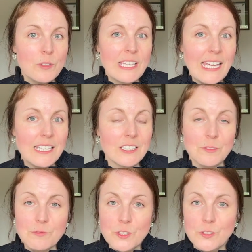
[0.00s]
getting
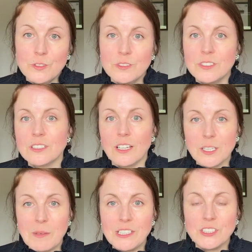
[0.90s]
confused, like I
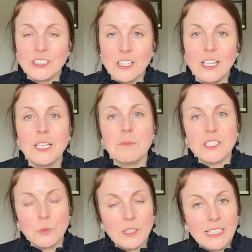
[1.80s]
mentioned earlier,
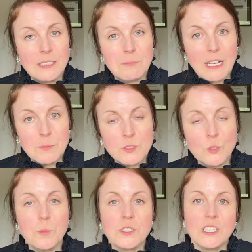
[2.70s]
between
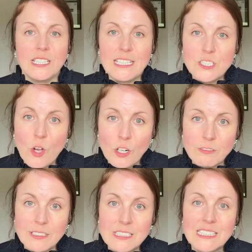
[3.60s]
malabsorption and
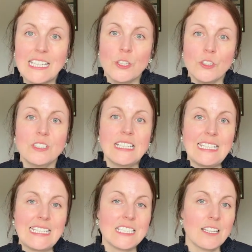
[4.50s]
intolerance, it could
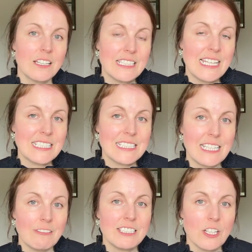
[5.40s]
lead to
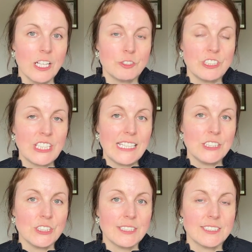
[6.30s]
unnecessary dietary
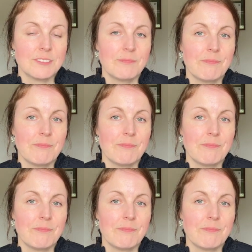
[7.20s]
changes.